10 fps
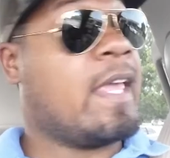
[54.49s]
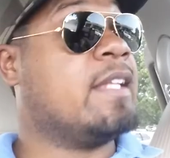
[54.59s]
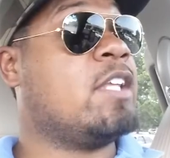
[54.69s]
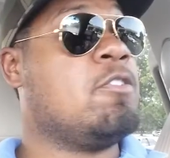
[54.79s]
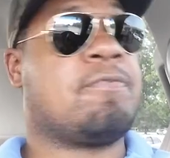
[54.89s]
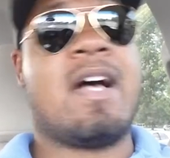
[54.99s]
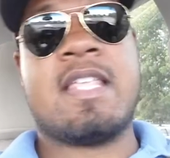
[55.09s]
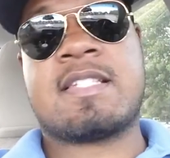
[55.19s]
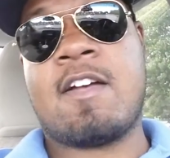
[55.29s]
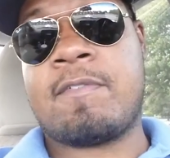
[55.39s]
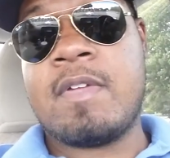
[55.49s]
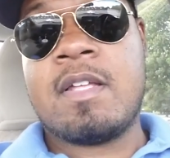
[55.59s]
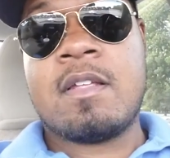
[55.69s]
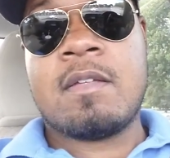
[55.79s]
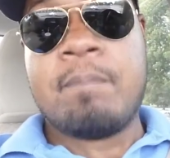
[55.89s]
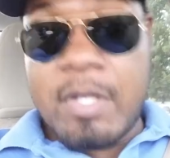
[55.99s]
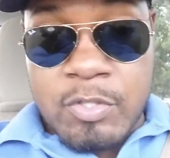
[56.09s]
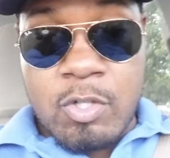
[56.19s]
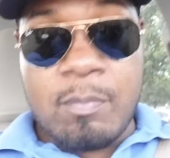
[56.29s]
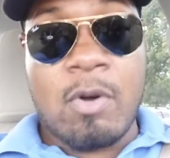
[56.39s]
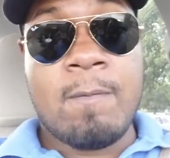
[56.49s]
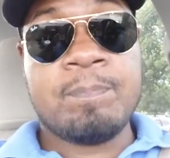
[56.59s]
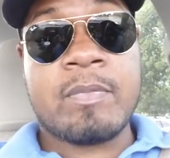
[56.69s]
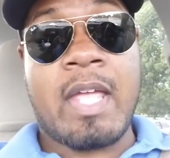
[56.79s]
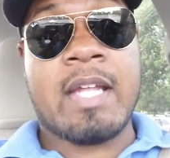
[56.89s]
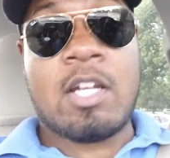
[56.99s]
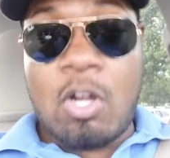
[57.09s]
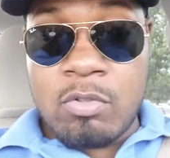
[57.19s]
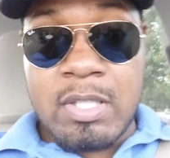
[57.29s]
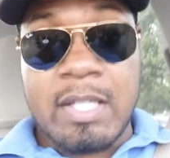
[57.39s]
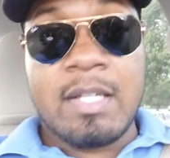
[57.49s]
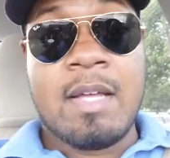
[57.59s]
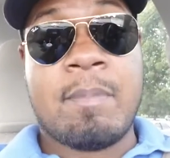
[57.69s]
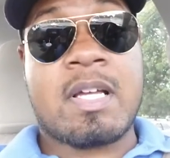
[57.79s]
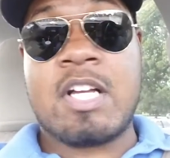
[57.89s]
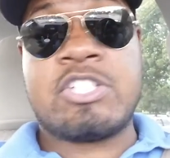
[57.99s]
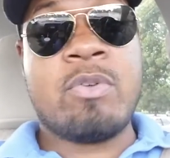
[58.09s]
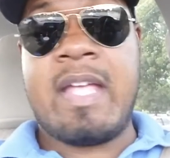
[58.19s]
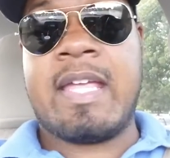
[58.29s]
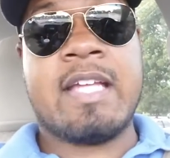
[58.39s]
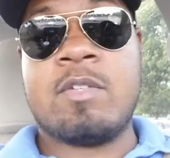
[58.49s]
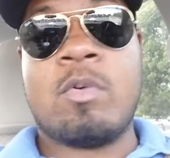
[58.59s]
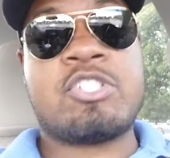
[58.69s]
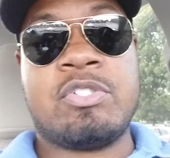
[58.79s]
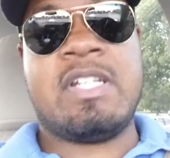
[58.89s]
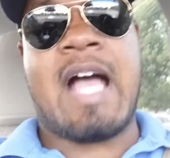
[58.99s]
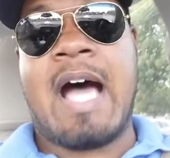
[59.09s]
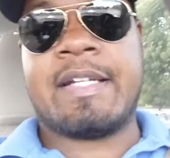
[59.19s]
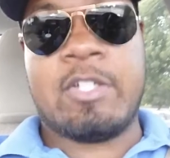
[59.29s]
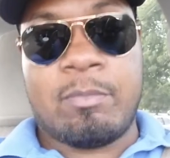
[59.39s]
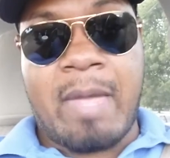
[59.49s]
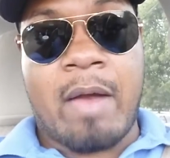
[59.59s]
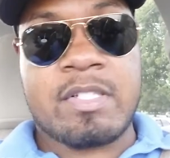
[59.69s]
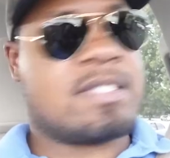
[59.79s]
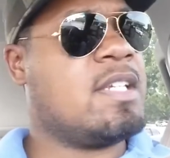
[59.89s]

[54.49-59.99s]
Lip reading: And then you find yourself miserable and lonely because you ain't getting what you need out of your marriage.